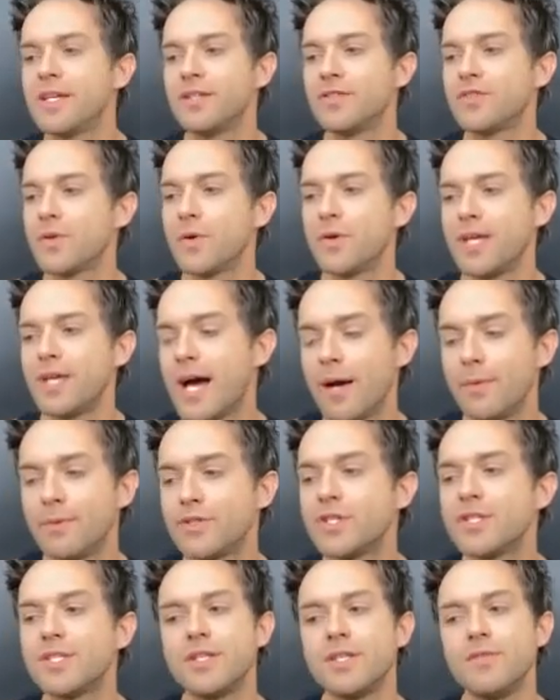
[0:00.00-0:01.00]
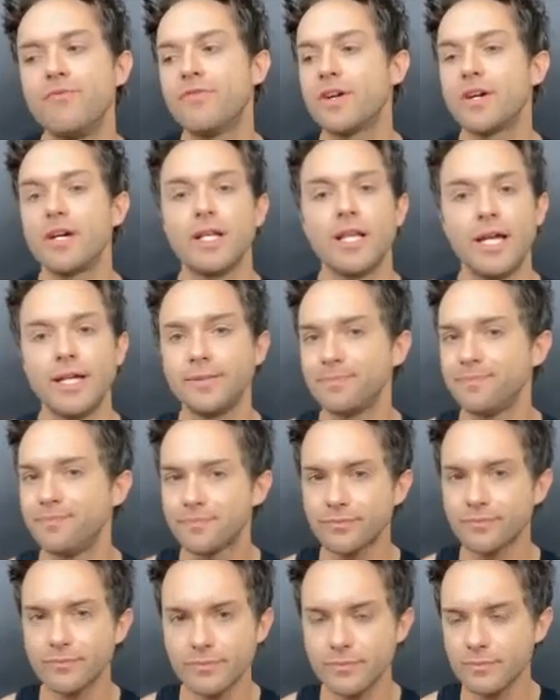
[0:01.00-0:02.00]
And so, yeah, I was just in very like
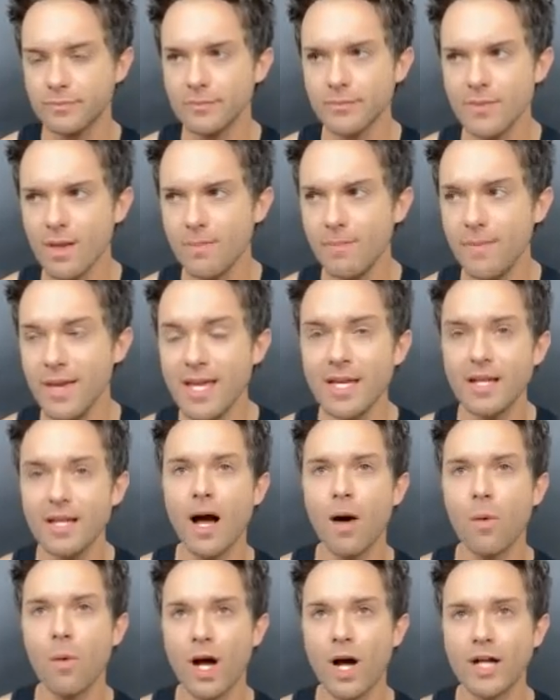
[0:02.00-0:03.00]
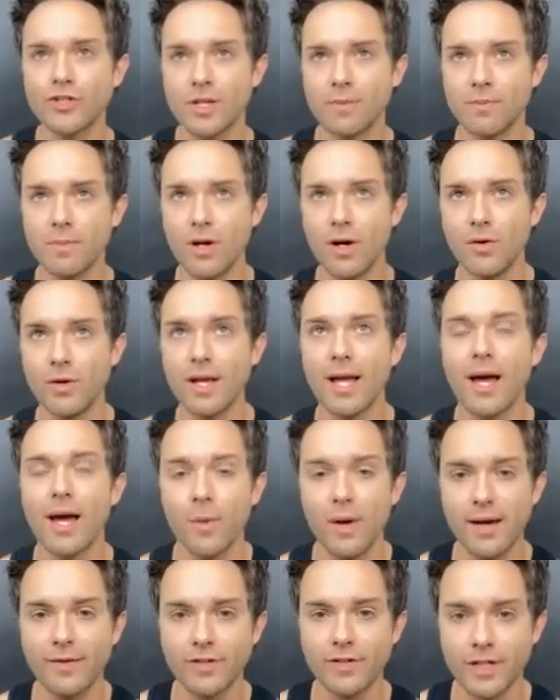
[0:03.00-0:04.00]
making, not watching mode.
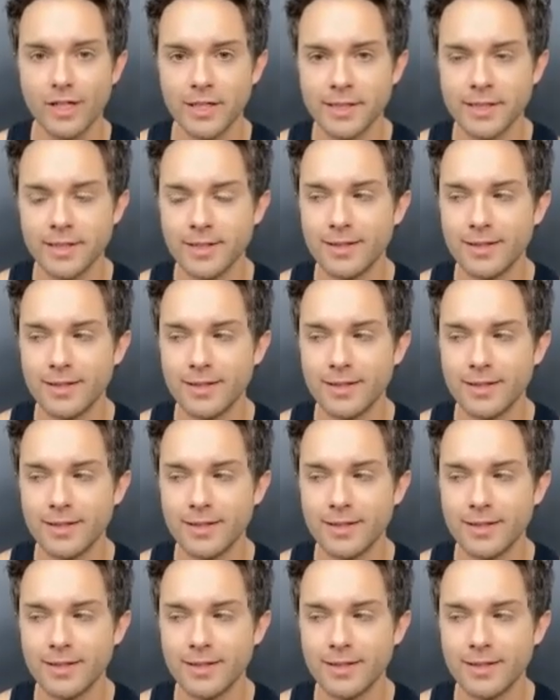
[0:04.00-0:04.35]
However,